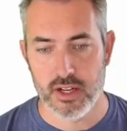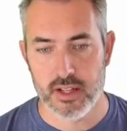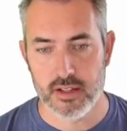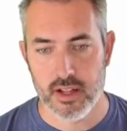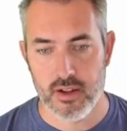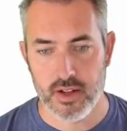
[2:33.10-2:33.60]
it
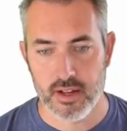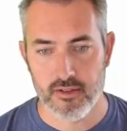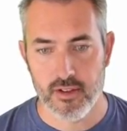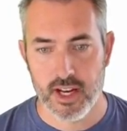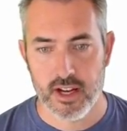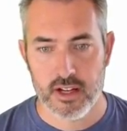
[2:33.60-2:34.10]
that you can
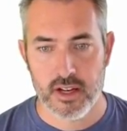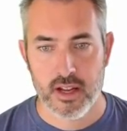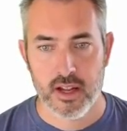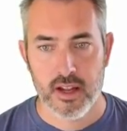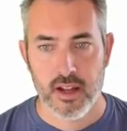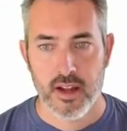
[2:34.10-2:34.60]
read on.
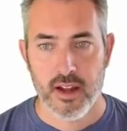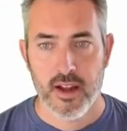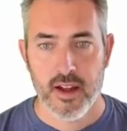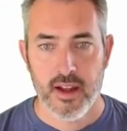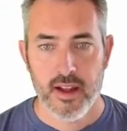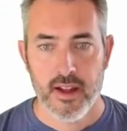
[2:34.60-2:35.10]

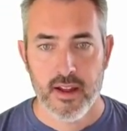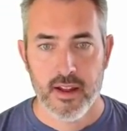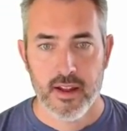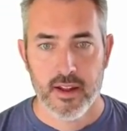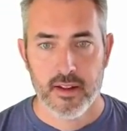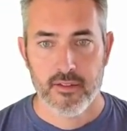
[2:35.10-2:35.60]

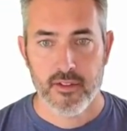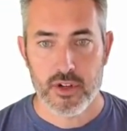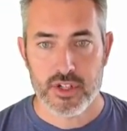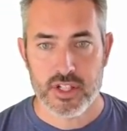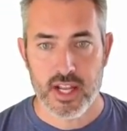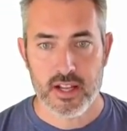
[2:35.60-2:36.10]

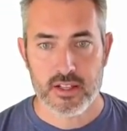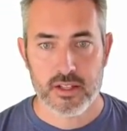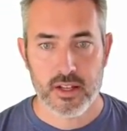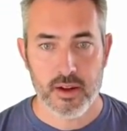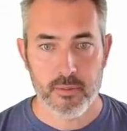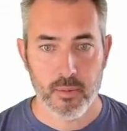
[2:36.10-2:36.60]
First things,
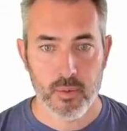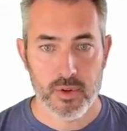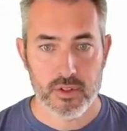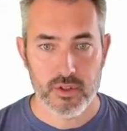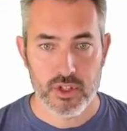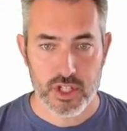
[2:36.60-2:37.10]
I'm going
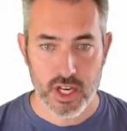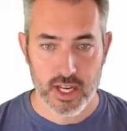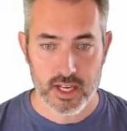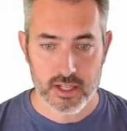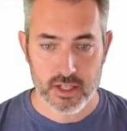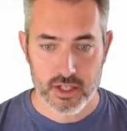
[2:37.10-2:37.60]
to
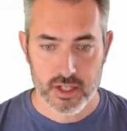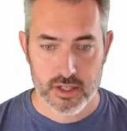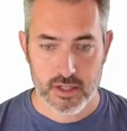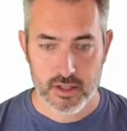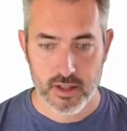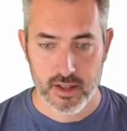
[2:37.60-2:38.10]

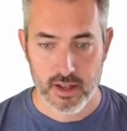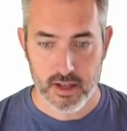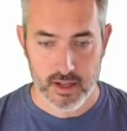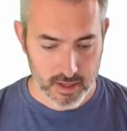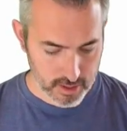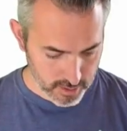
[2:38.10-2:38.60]
change
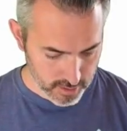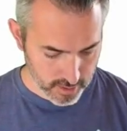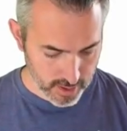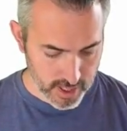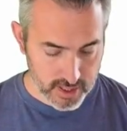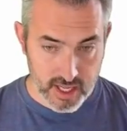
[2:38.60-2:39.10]
the
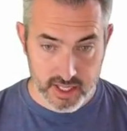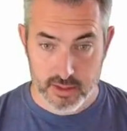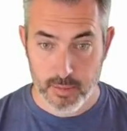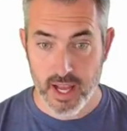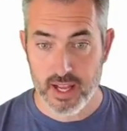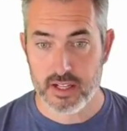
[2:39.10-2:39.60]
index
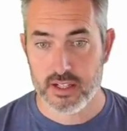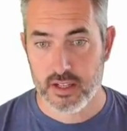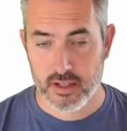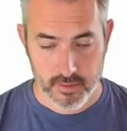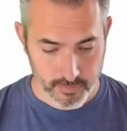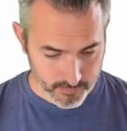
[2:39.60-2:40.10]
page
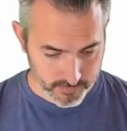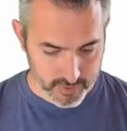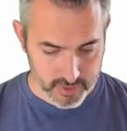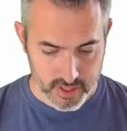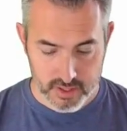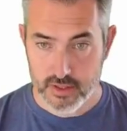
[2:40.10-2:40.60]

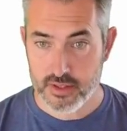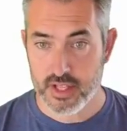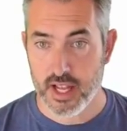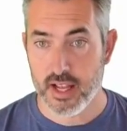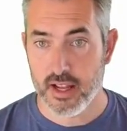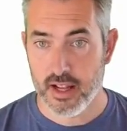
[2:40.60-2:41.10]
just to
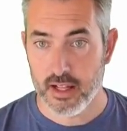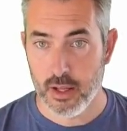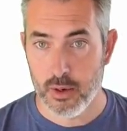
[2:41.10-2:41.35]
say hello